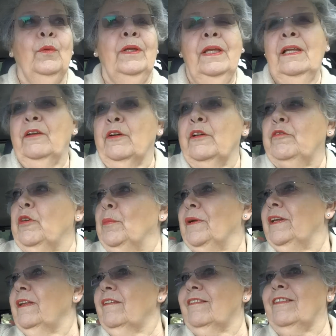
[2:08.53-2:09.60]
Hello
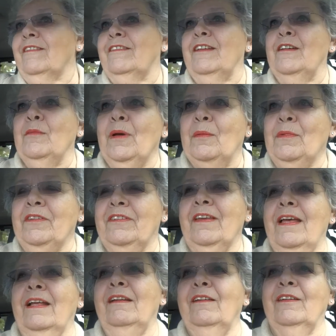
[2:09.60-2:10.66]
everybody, this is dear Mama
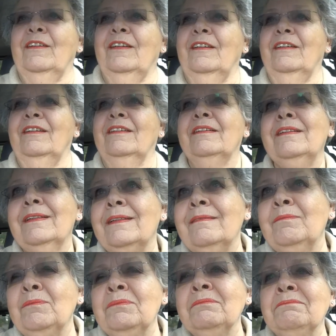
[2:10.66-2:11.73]
Sal on
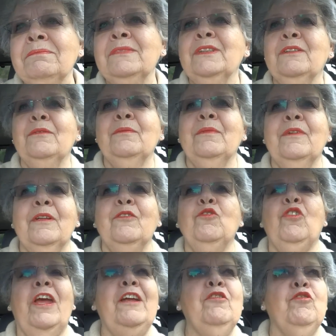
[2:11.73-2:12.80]
a
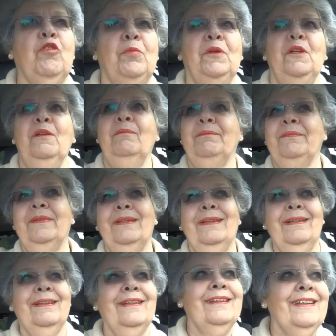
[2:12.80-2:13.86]
changeable
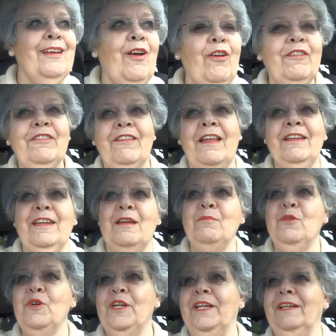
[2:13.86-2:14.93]
Sunday
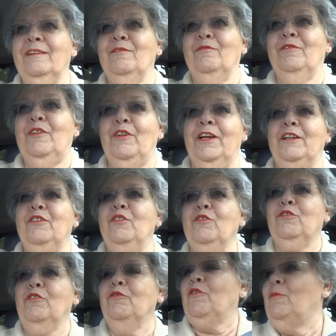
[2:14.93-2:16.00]
morning. Very
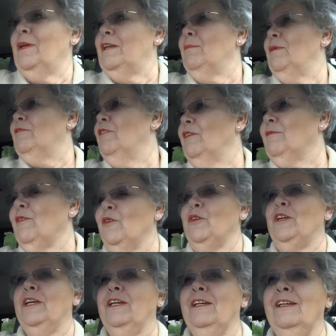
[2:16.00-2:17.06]
unusual for me to be
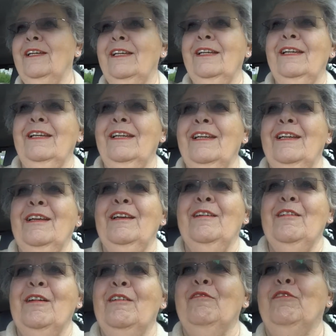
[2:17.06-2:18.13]
recording a
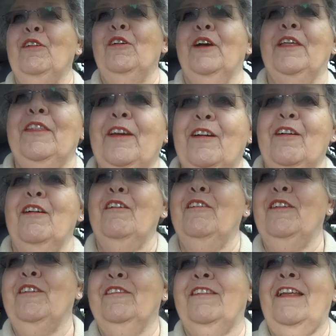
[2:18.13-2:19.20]
vlog in the car
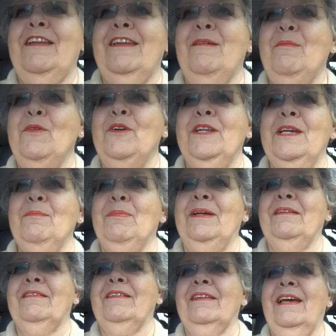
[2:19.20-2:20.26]
on a Sunday morning,
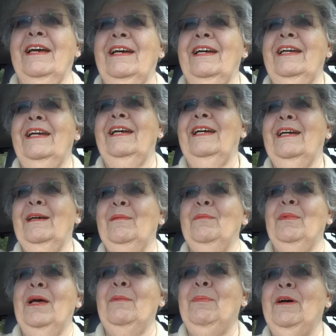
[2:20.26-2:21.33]
but I
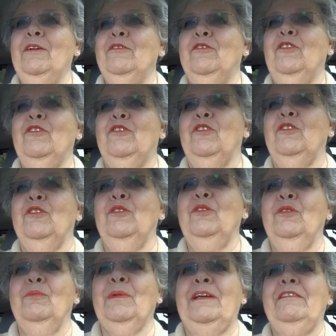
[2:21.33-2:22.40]
am about to do
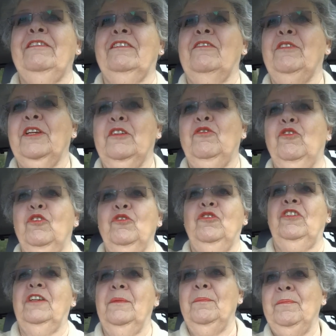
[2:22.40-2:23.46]
my civic
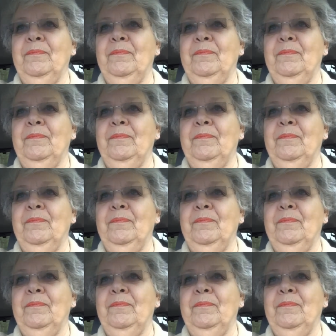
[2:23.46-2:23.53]
duty.